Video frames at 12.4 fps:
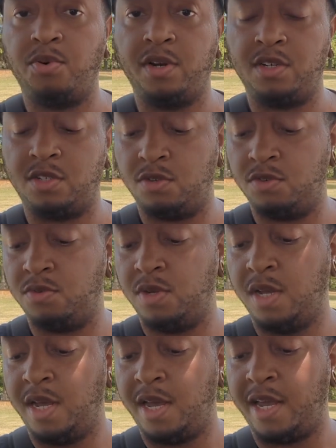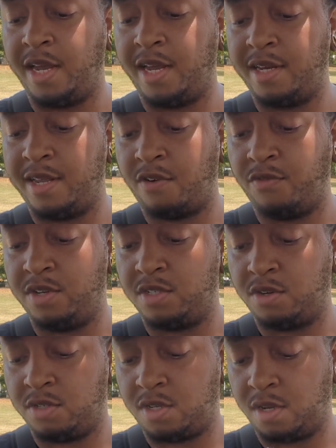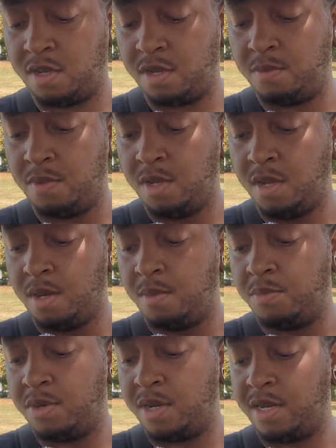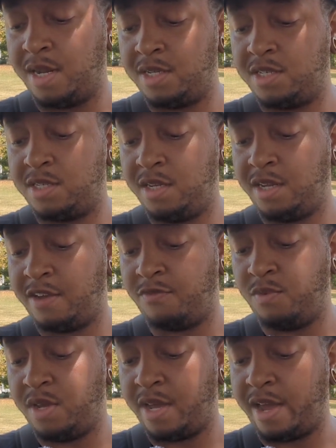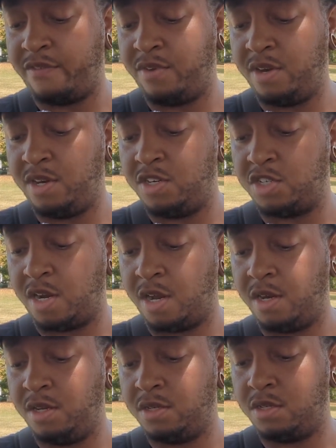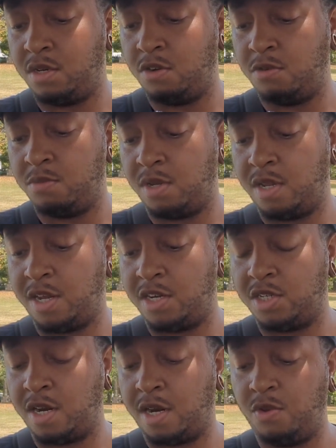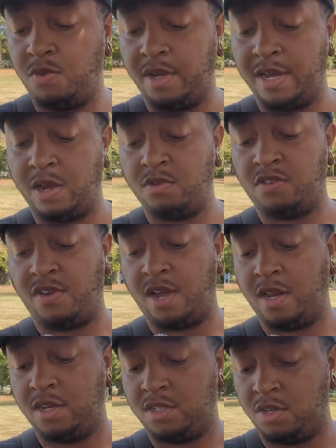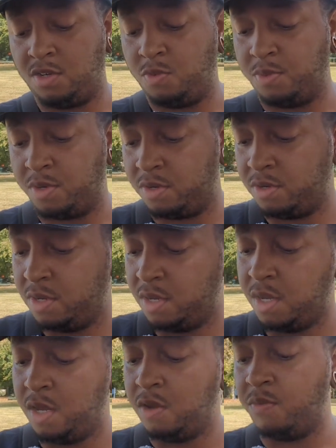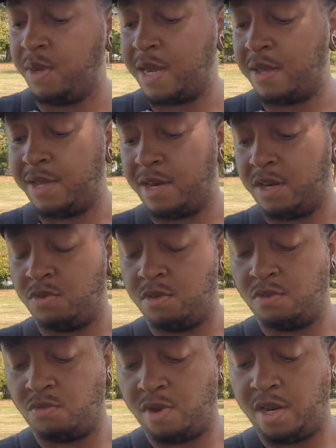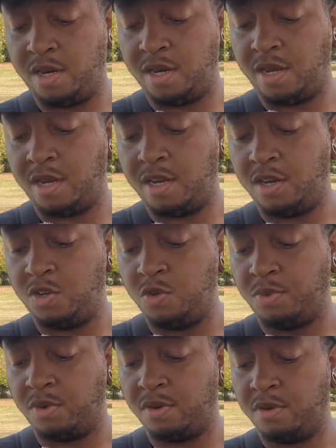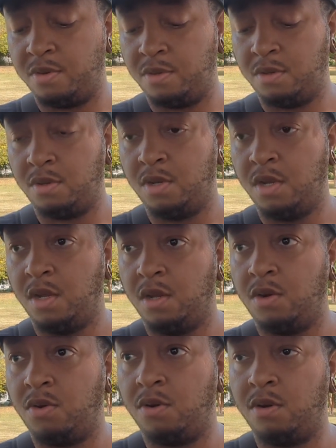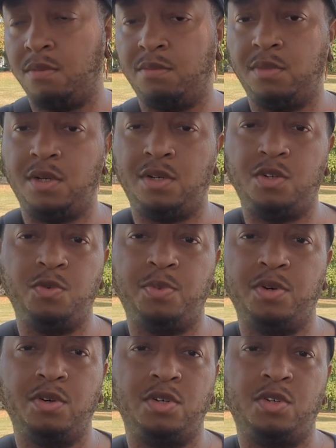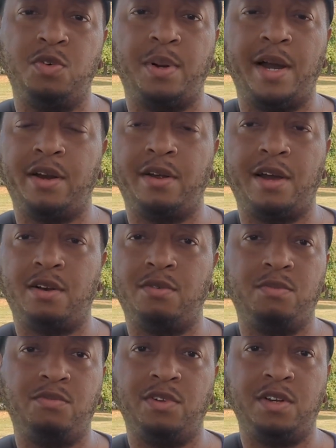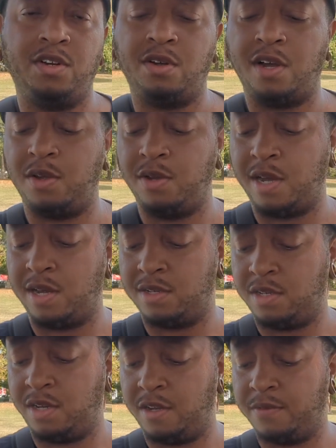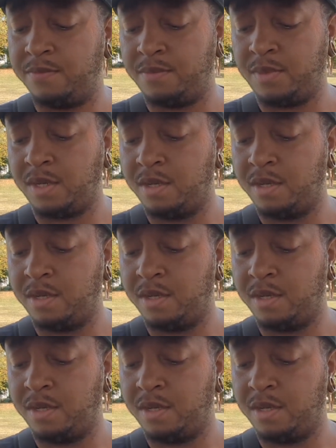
pretty soon and get that research claim. But let's see if we have any shinies. Nope, the last shiny we got was Phalanx and Jupiter. We got that during the raid day, and then Jupiter, or the Jupiter, Dupiter, I don't really know how you guys say it.